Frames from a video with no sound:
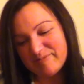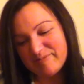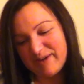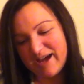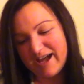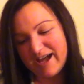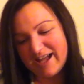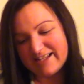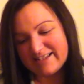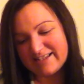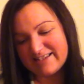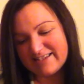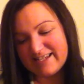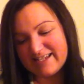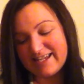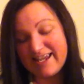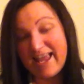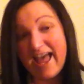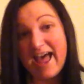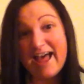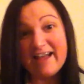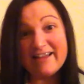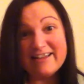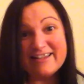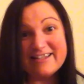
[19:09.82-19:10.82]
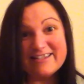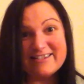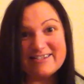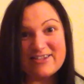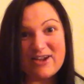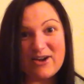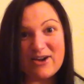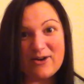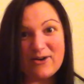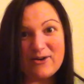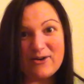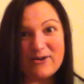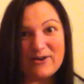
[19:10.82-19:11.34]
But yeah,
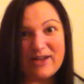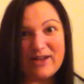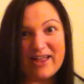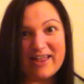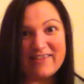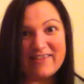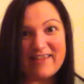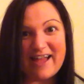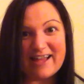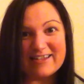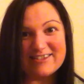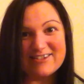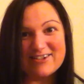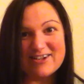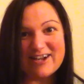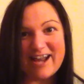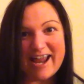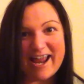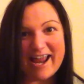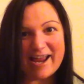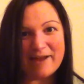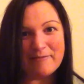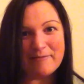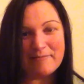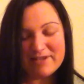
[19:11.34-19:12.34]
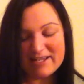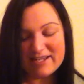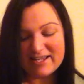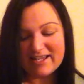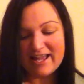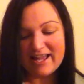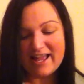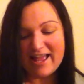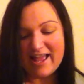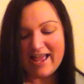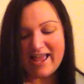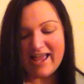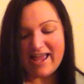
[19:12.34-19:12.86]
so that's her name,
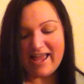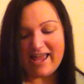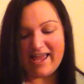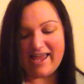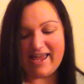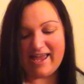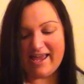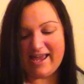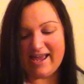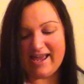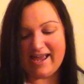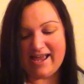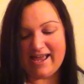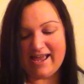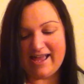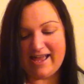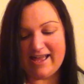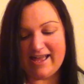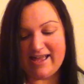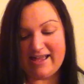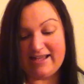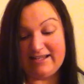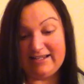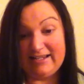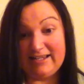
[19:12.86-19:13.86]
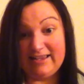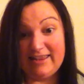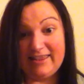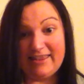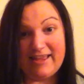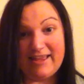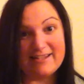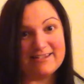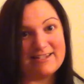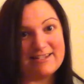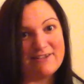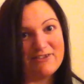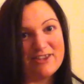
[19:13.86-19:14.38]
and
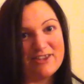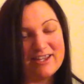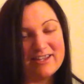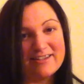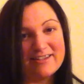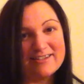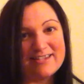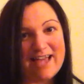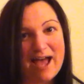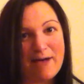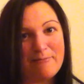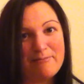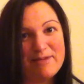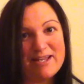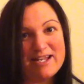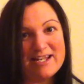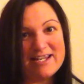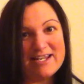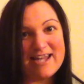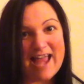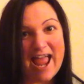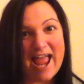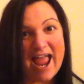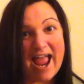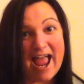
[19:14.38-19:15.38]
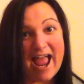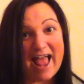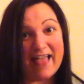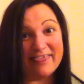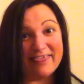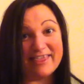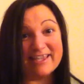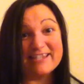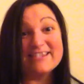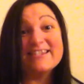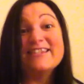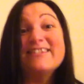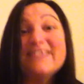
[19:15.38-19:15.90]
that's everything that's happened,
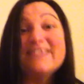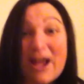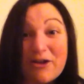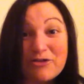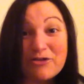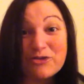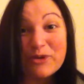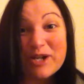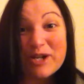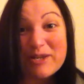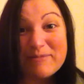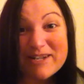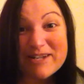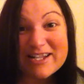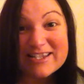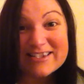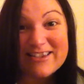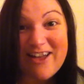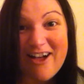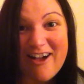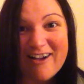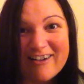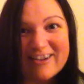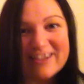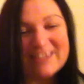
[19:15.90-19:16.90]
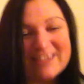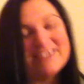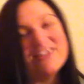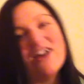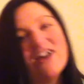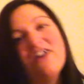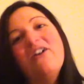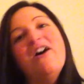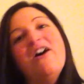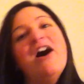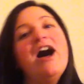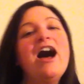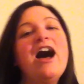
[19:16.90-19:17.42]
and this is now 20 minutes long.
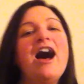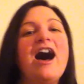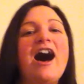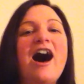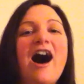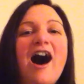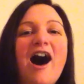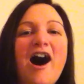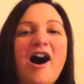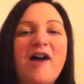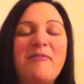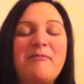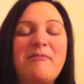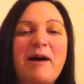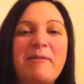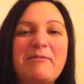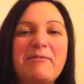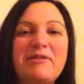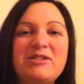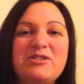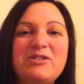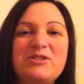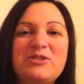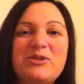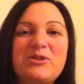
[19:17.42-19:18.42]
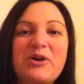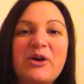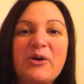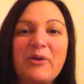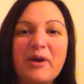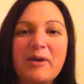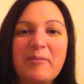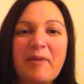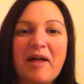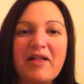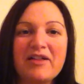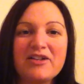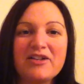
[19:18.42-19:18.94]
So I'm going to do a
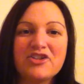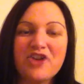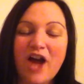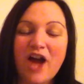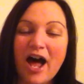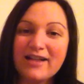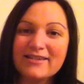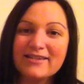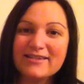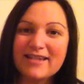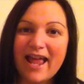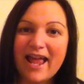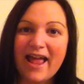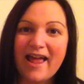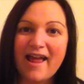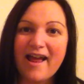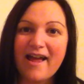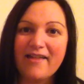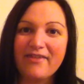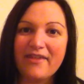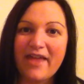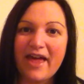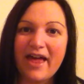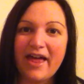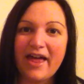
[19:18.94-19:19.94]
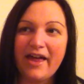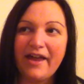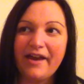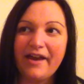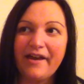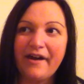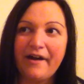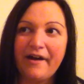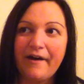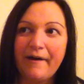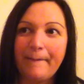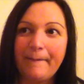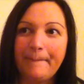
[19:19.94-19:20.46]
quick belly shot, and
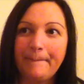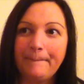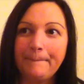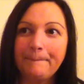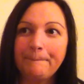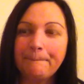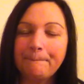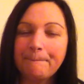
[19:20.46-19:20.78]
then, I